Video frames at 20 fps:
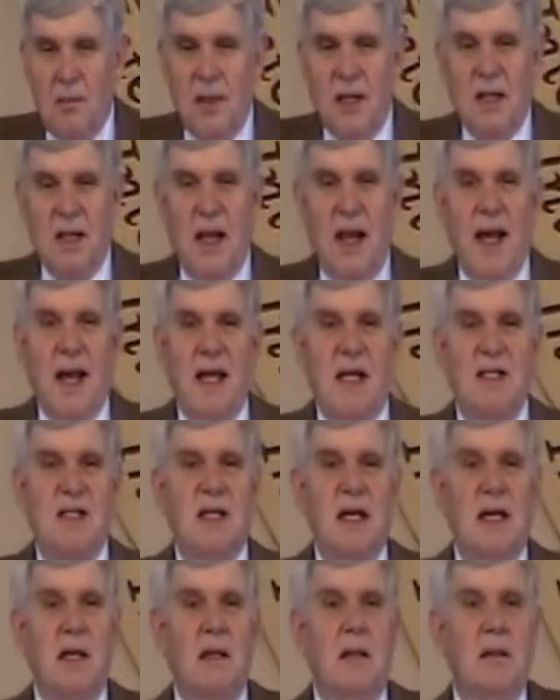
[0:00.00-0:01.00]
But like I
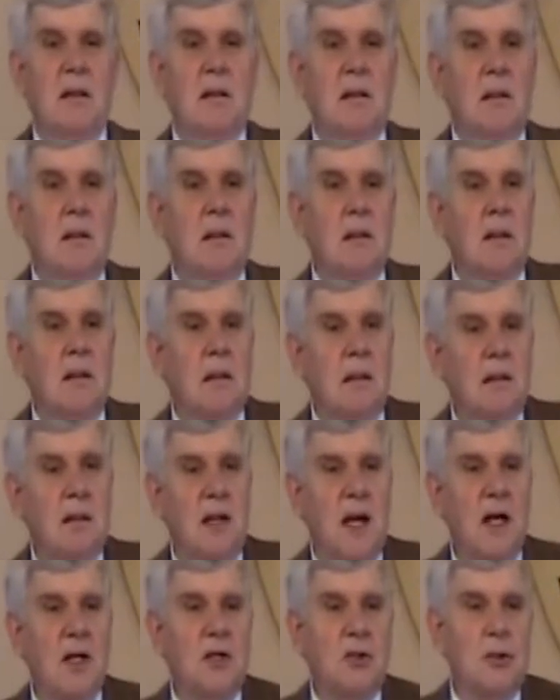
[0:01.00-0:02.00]
said,
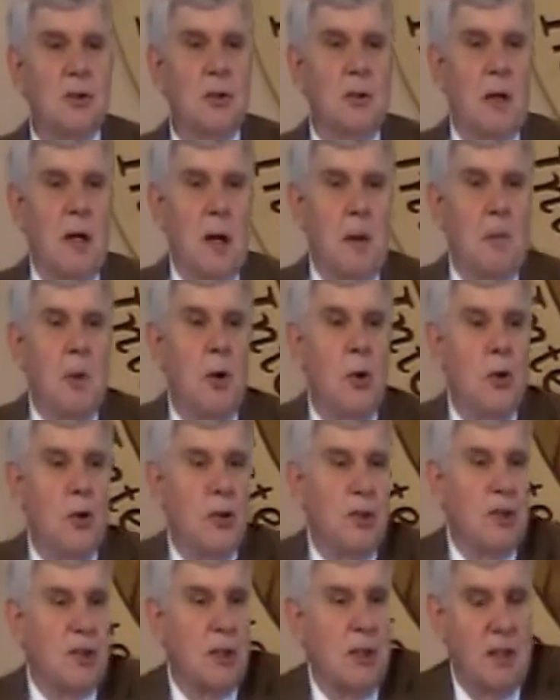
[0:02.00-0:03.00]
nature
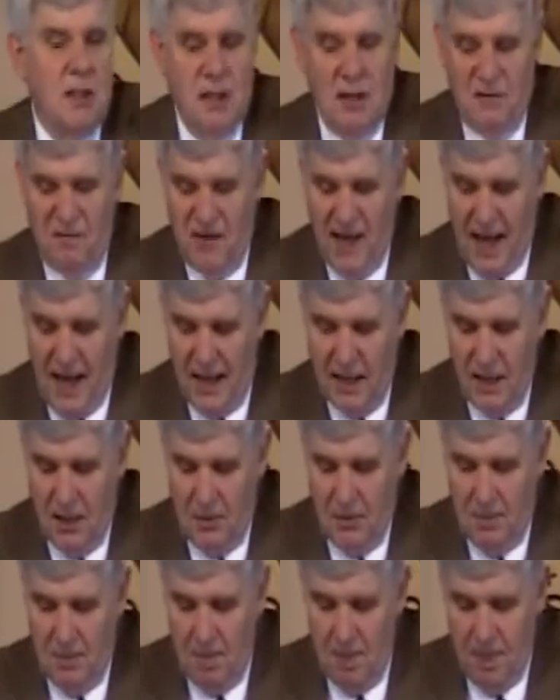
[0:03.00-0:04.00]
abhors a
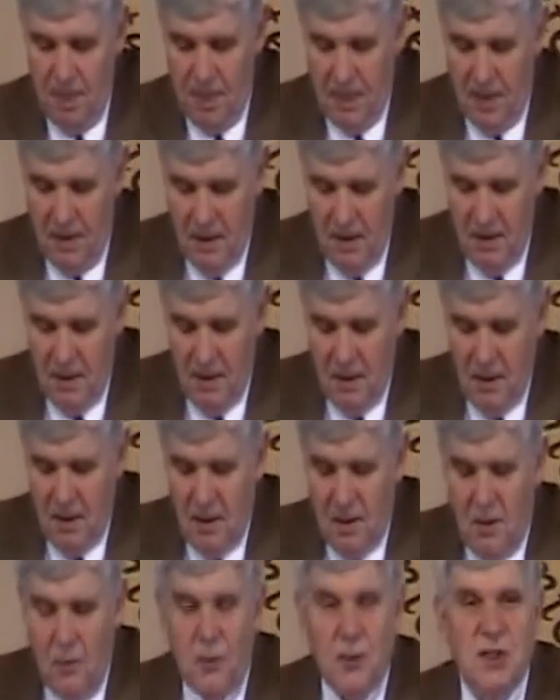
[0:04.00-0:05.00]
vacuum.
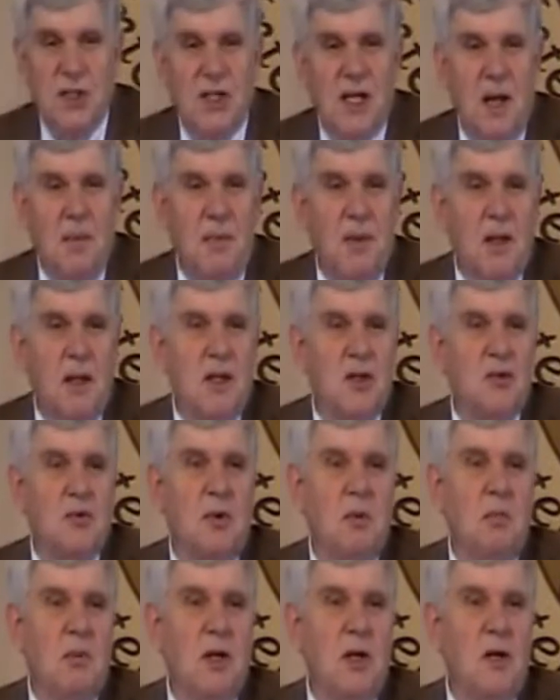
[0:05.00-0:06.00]
When something is
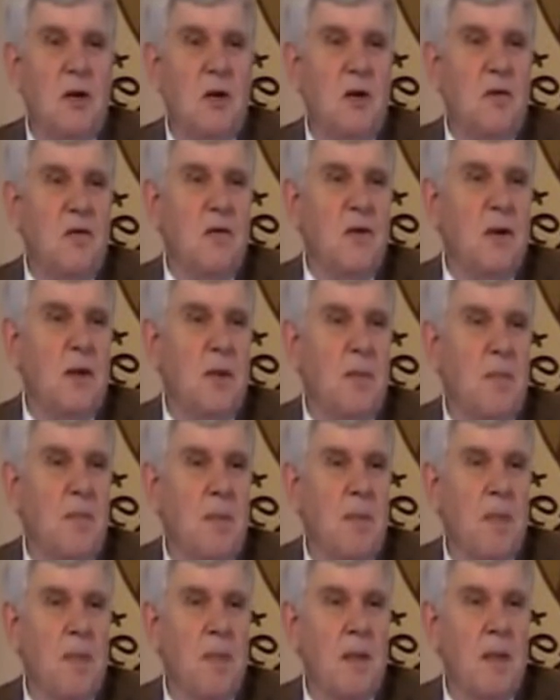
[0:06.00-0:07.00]
removed,
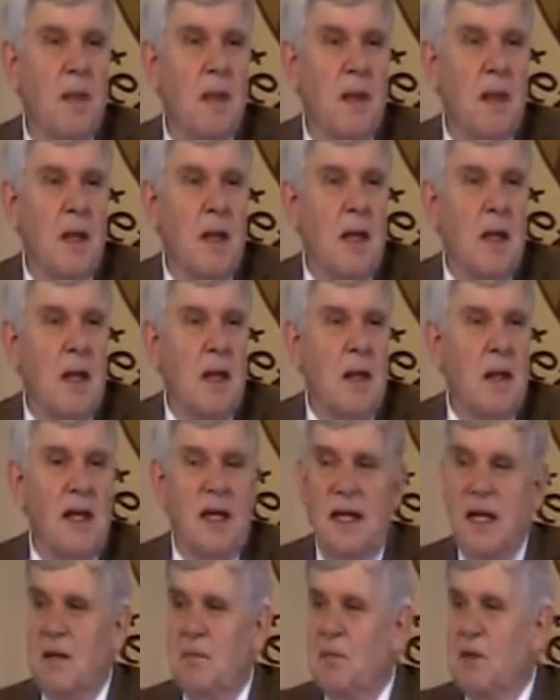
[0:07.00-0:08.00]

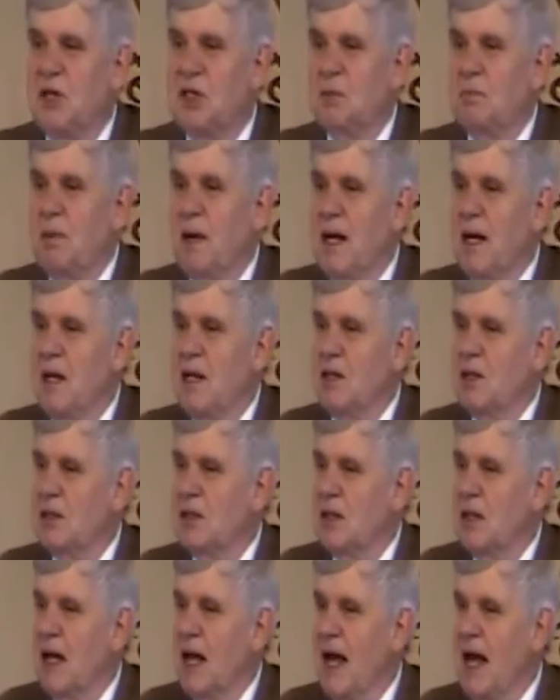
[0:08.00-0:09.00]
that empty
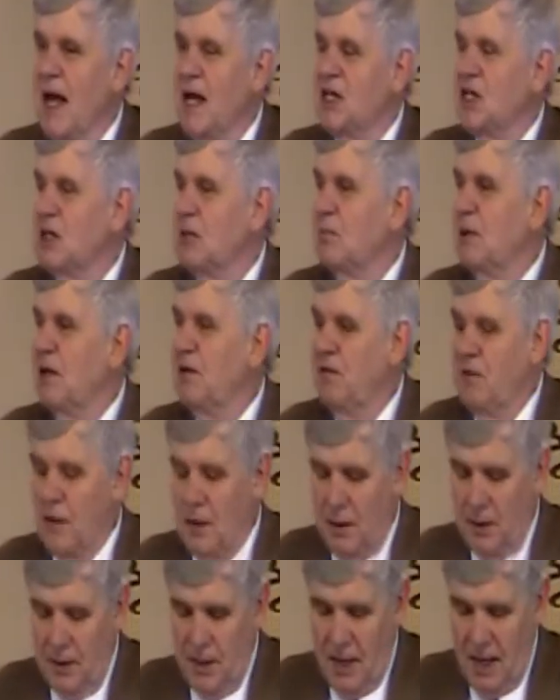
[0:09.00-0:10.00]
space has to be
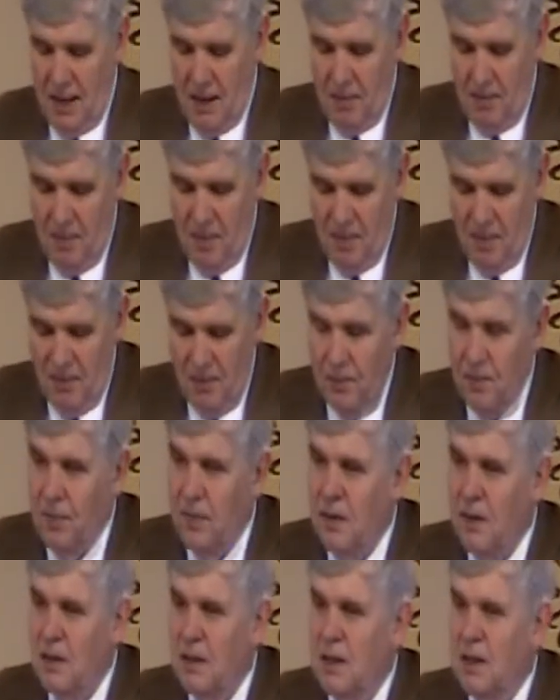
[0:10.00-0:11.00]
filled up.
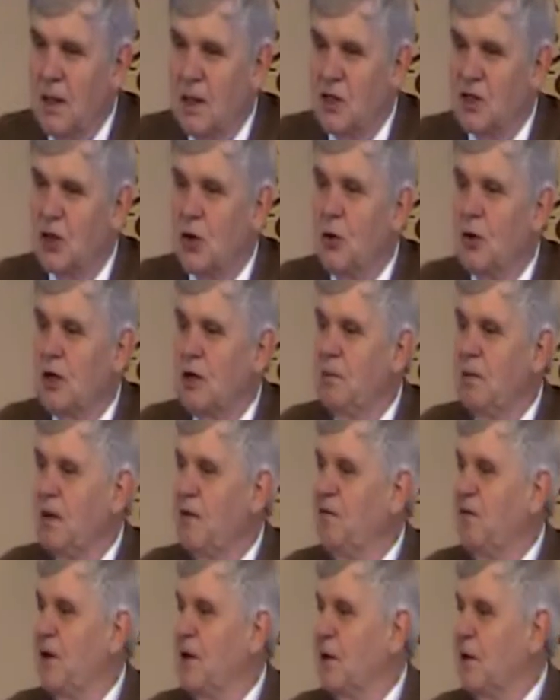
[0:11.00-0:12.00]
It's going to
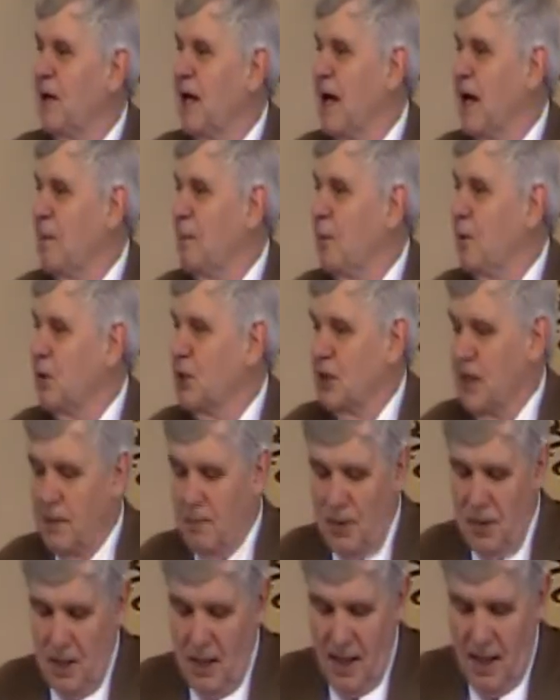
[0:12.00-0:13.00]
be filled up with
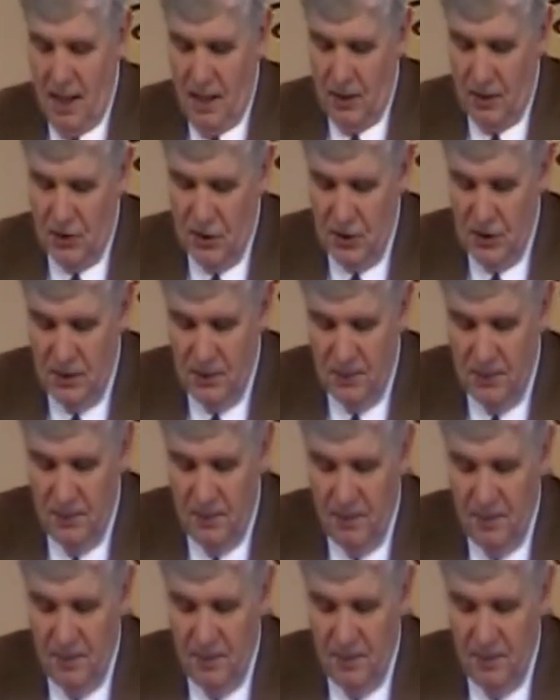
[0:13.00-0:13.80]
something else.